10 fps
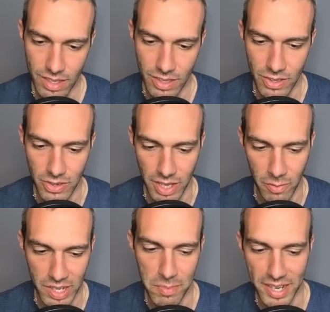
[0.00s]
Okay, we'll
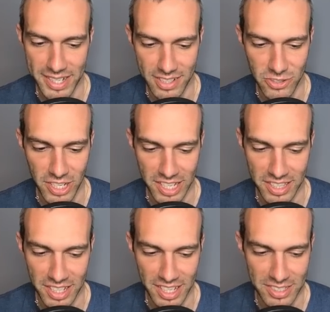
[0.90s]
get back on track on the
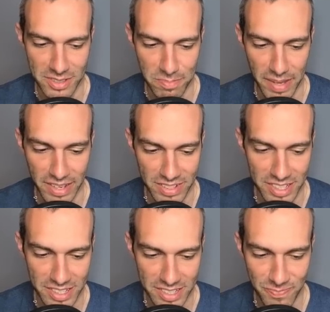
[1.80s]
next battle
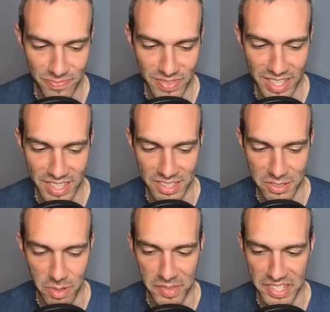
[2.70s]
here. I think there's
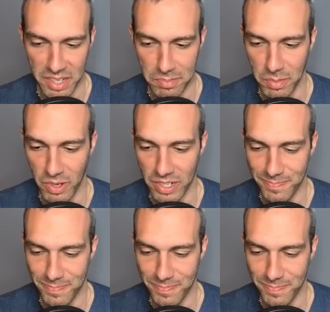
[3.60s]
maybe a couple more.